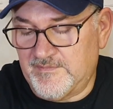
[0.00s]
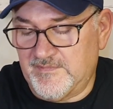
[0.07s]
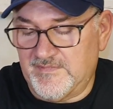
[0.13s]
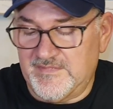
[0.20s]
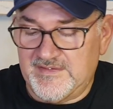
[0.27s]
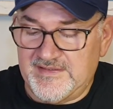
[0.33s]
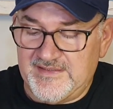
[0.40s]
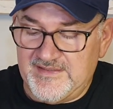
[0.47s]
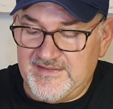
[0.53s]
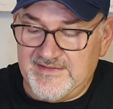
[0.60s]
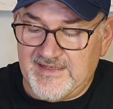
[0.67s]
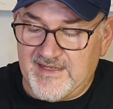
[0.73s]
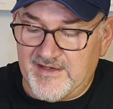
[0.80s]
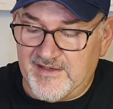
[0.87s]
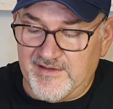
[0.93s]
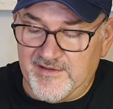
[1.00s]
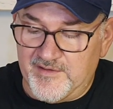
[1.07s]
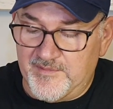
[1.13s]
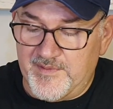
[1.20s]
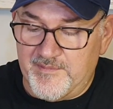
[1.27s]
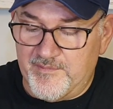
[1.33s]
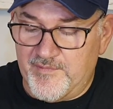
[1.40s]
and tease out a
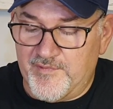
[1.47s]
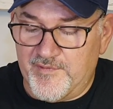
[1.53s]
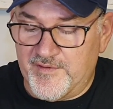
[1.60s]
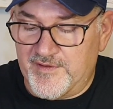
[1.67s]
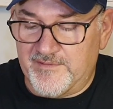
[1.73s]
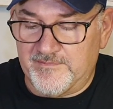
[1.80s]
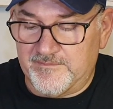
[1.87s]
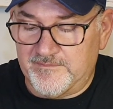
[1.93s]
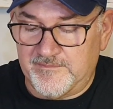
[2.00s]
little bit more